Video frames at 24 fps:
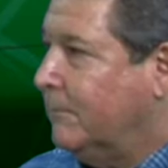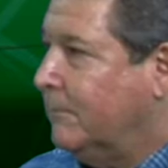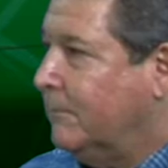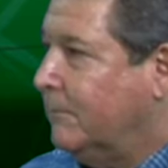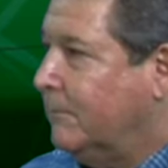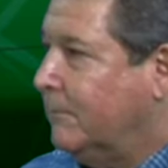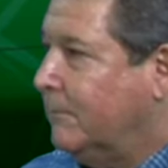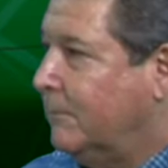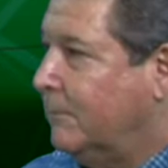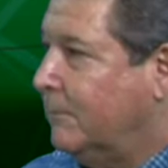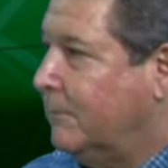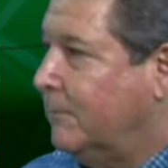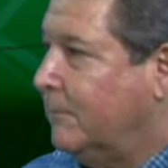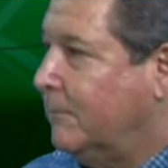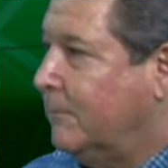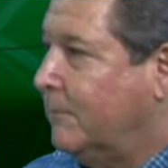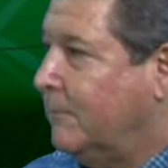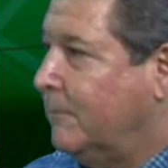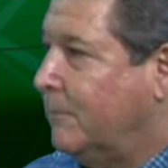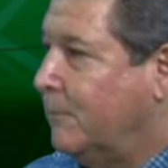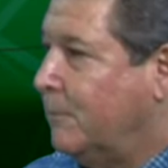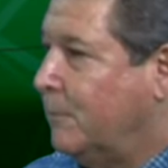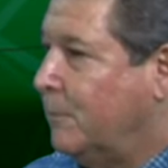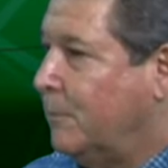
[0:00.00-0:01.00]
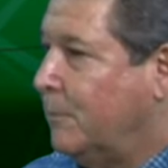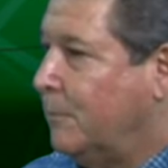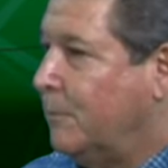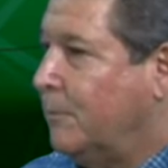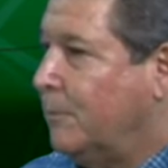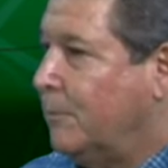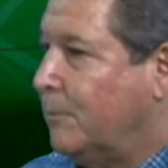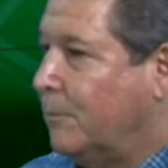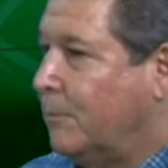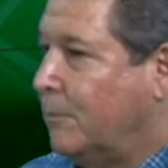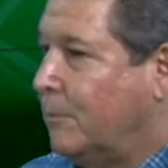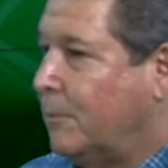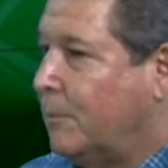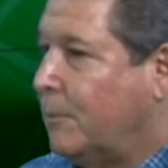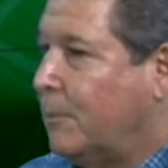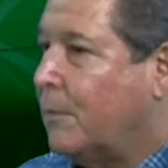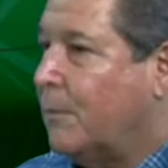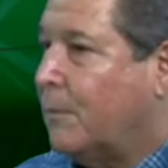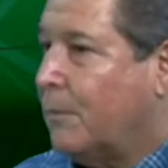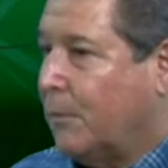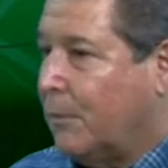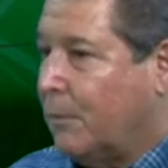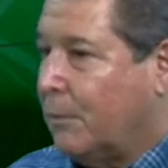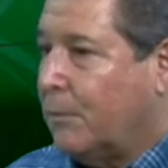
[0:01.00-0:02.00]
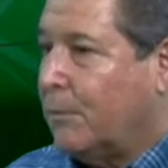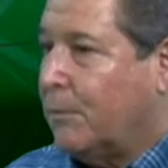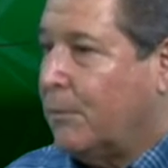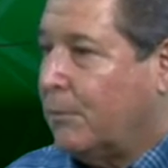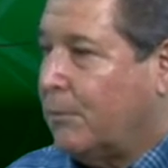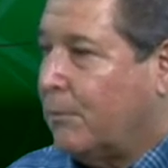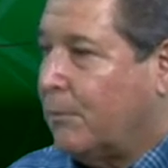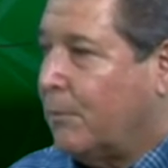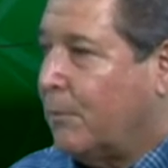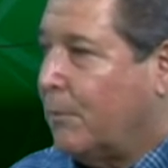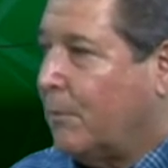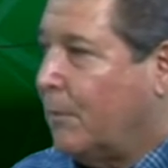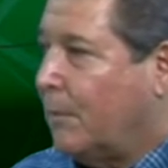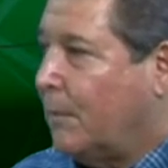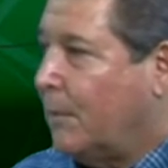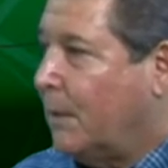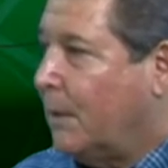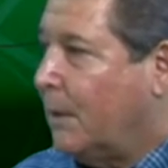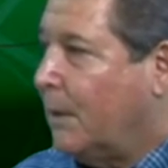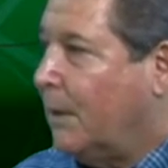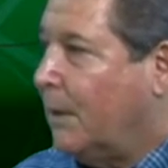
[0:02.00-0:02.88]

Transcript: The person shown says nothing.